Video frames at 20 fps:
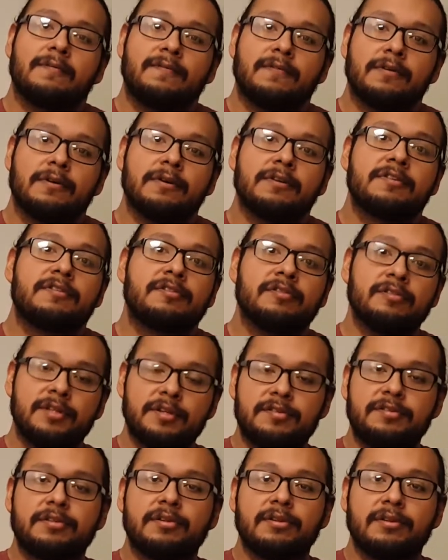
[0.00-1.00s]
for
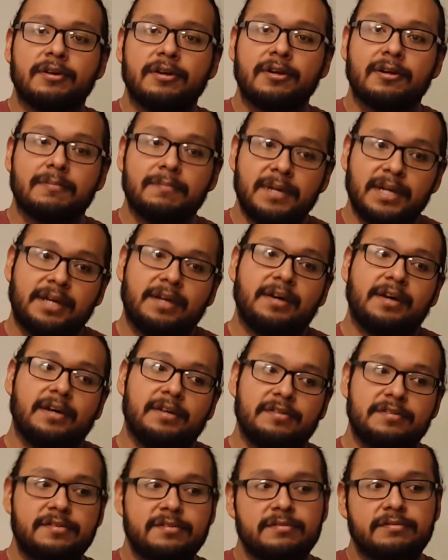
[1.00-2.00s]
students to learn
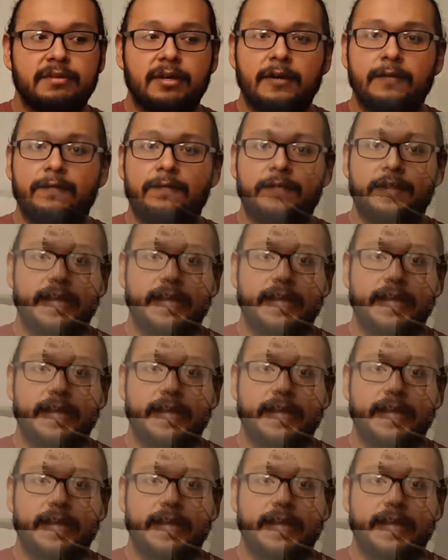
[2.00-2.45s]
because of the